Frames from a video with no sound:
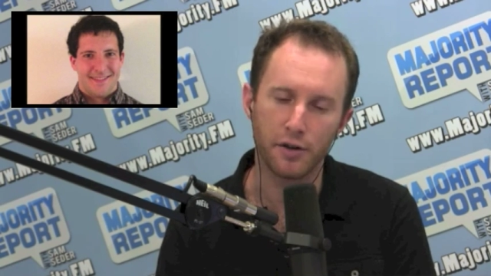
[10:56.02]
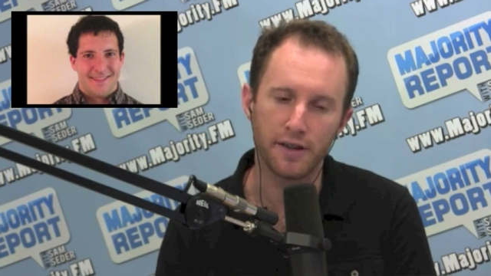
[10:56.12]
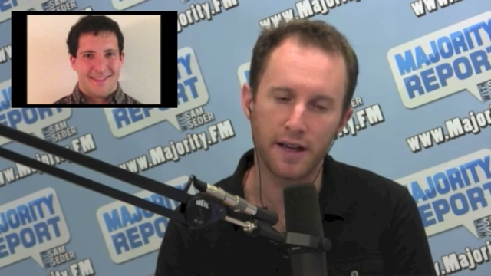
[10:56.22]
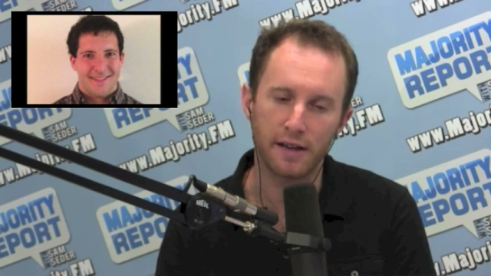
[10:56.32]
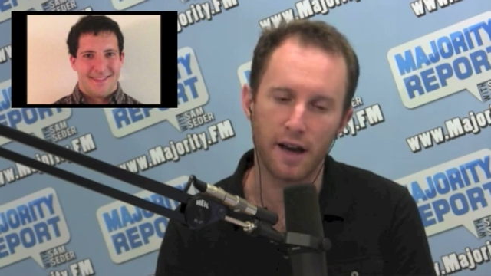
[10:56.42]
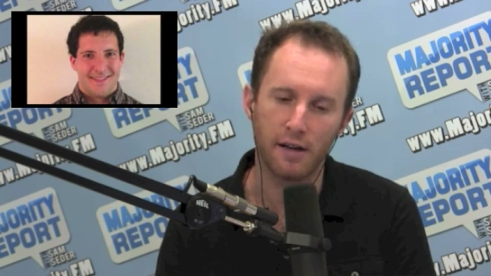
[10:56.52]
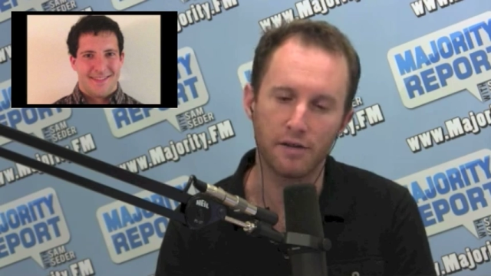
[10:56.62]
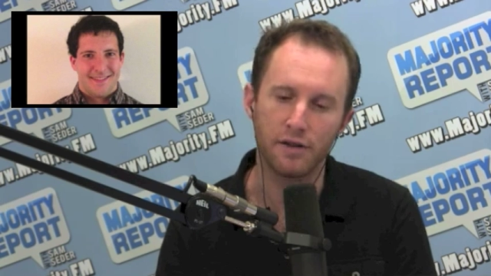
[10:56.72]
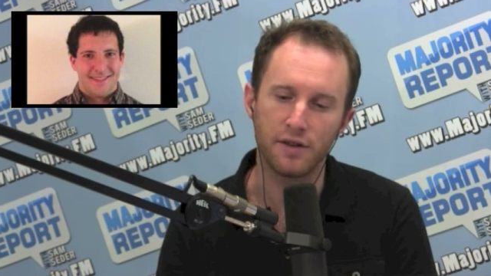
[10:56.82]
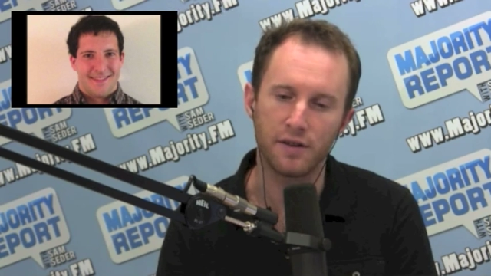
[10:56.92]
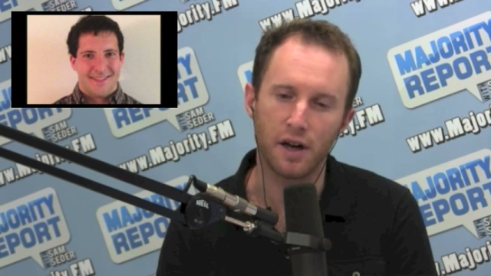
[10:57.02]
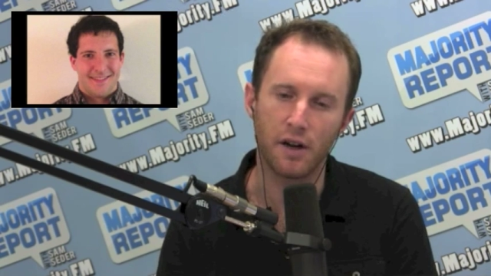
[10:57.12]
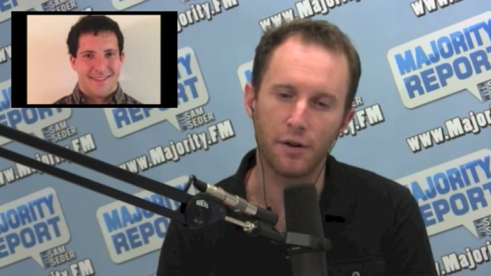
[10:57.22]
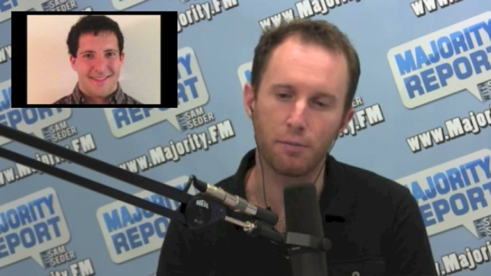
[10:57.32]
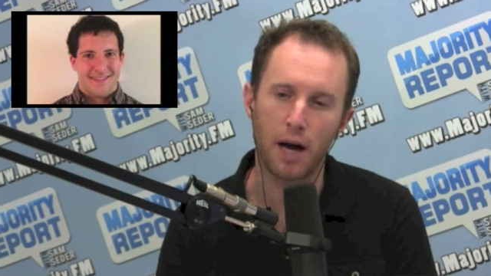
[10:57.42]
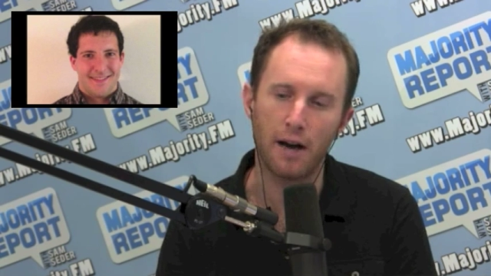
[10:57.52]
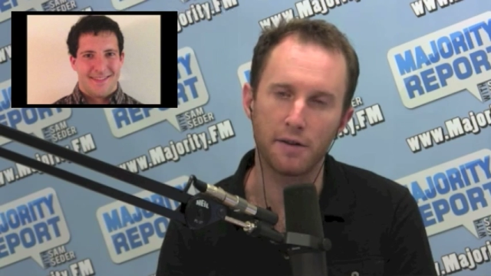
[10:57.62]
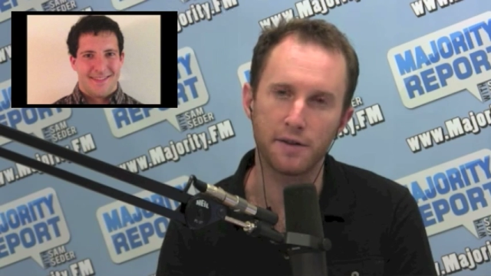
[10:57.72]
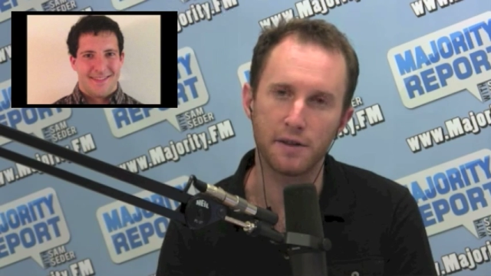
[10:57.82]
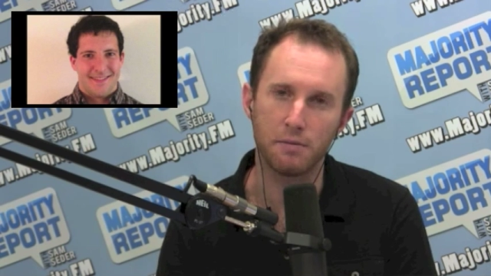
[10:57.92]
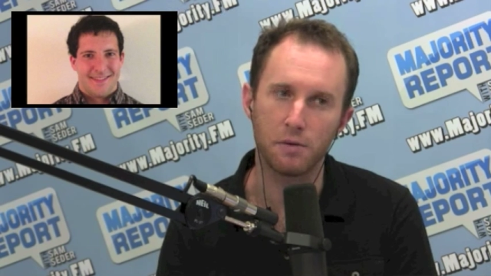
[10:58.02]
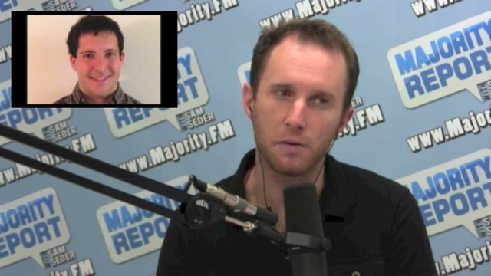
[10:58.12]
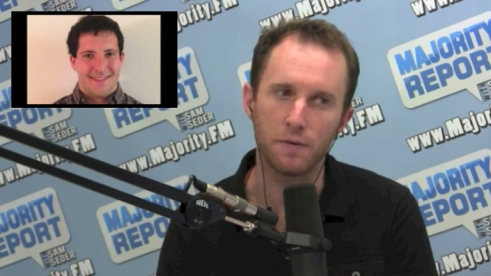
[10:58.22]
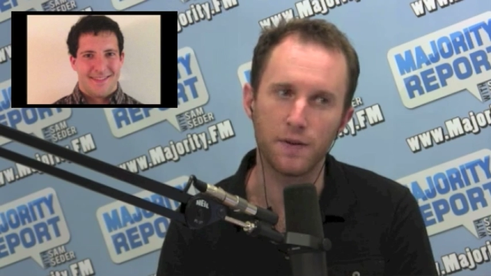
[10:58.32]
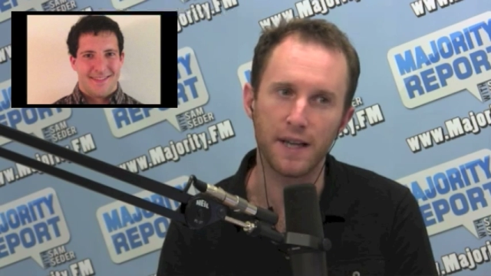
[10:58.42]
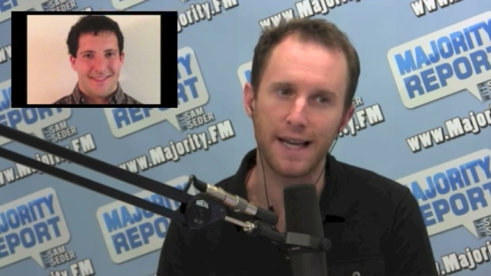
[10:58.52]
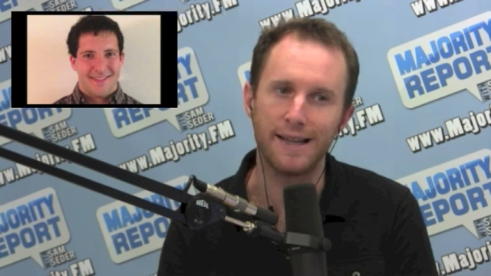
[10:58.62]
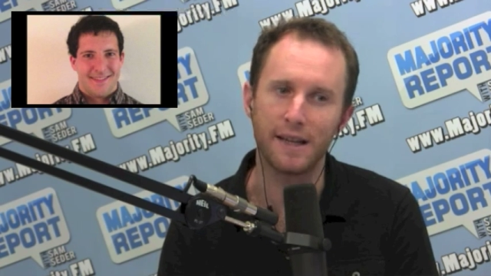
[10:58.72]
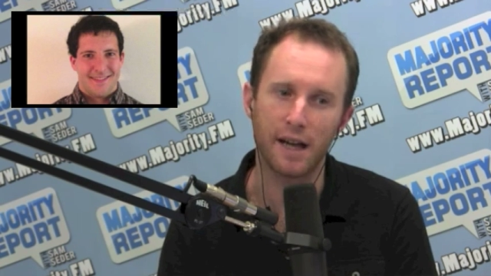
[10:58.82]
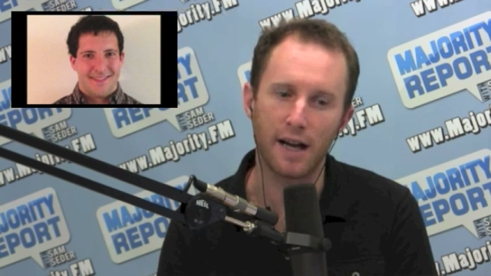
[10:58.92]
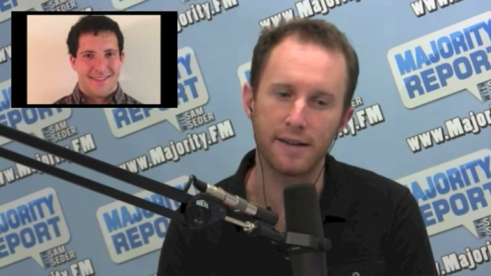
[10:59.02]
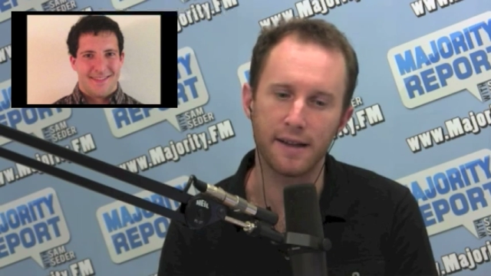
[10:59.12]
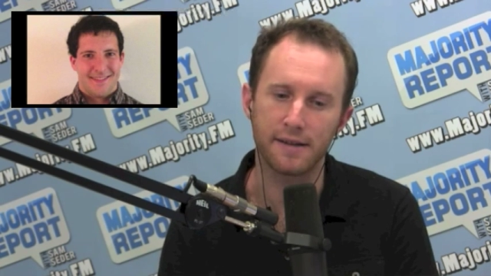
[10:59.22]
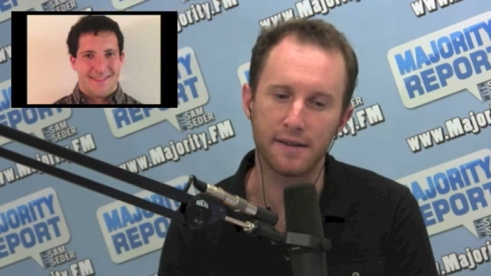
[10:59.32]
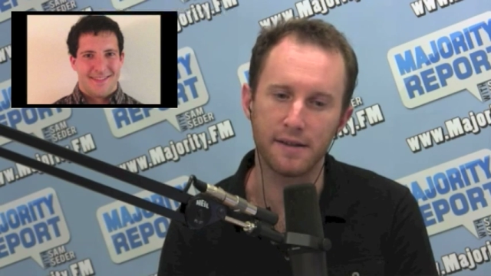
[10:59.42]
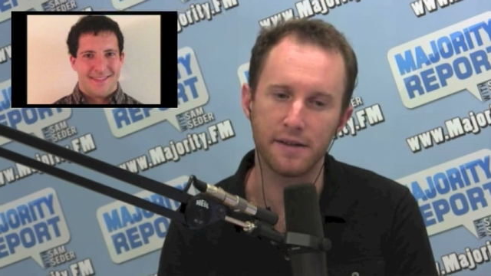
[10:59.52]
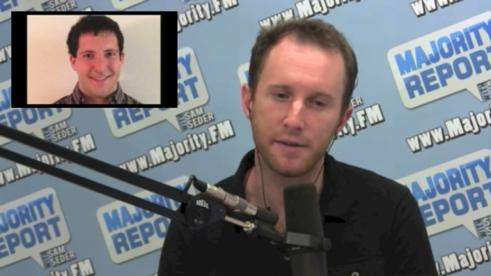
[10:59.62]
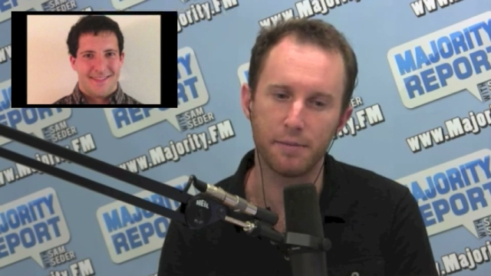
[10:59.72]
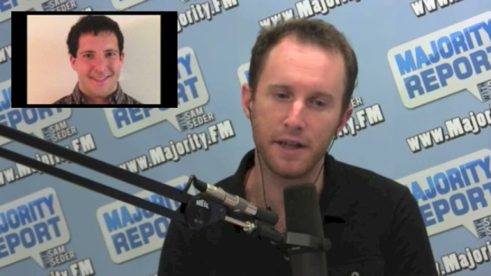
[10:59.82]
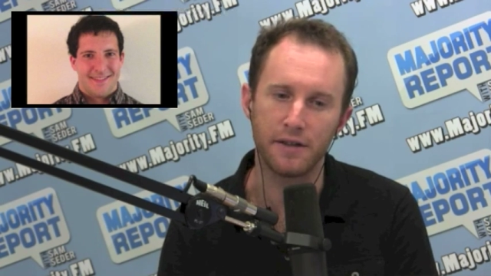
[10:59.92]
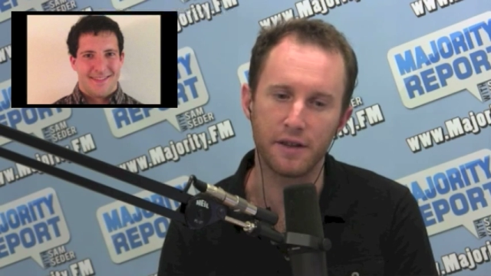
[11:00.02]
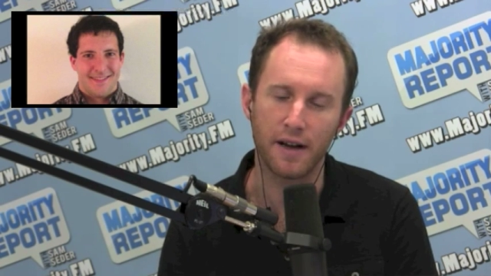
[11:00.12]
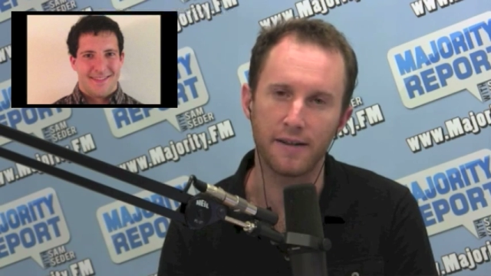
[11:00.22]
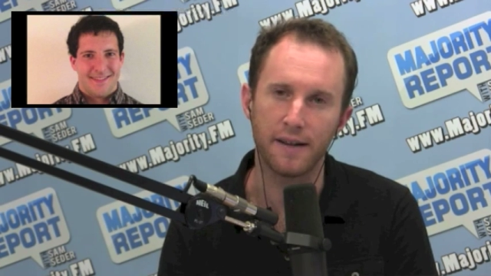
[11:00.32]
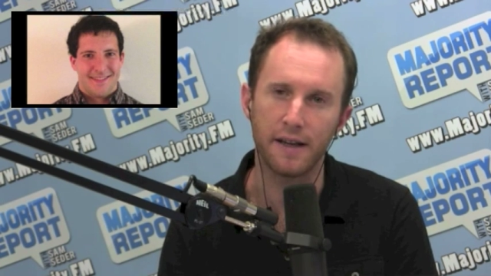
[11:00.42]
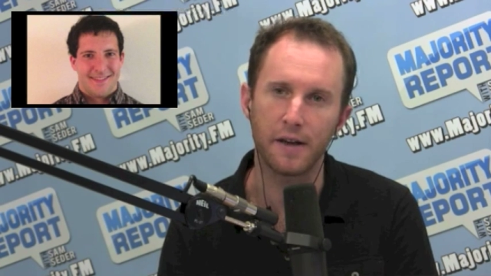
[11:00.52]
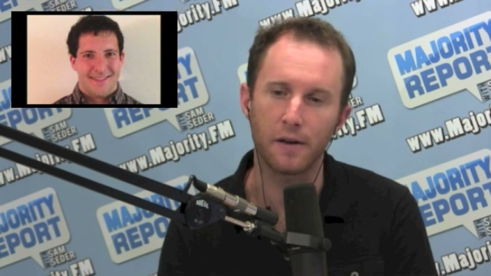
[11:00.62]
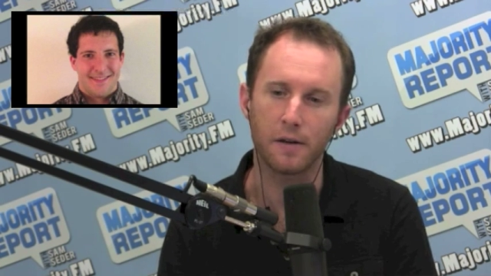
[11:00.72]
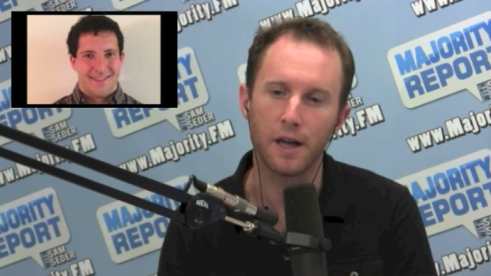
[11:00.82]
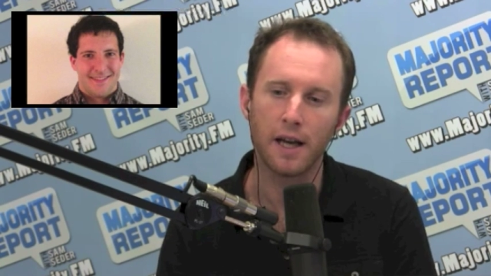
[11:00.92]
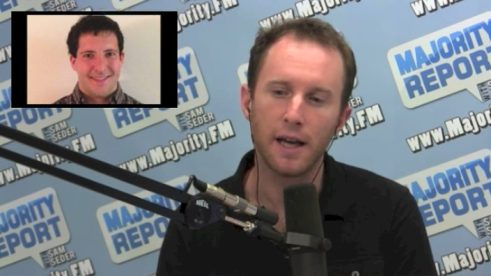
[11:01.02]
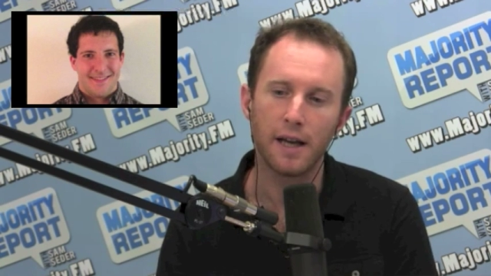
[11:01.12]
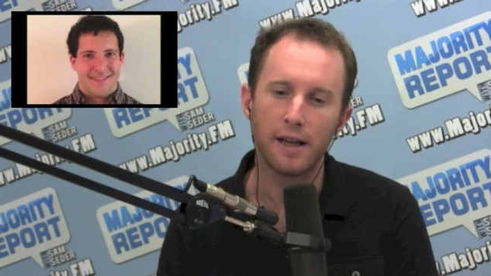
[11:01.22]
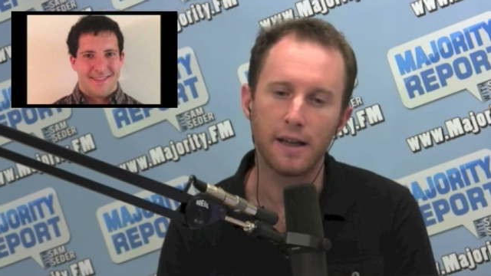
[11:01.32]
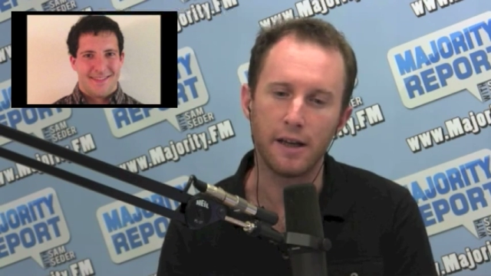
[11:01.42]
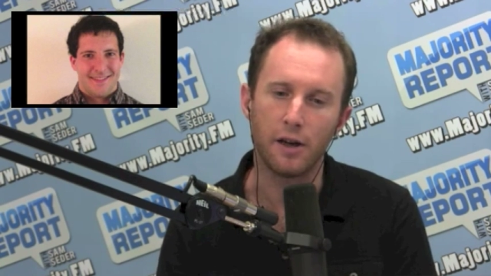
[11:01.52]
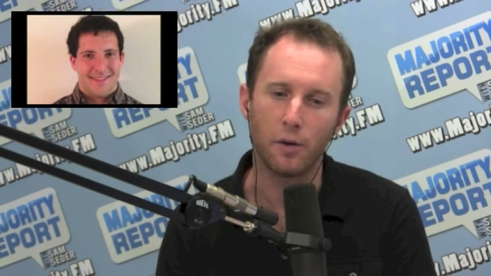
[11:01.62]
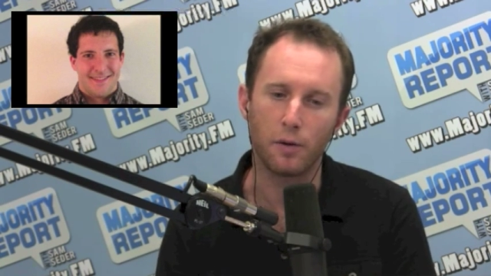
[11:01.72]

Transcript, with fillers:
Speaker 1: technologies and other policy moves in the context of this speech, I think you're, you know,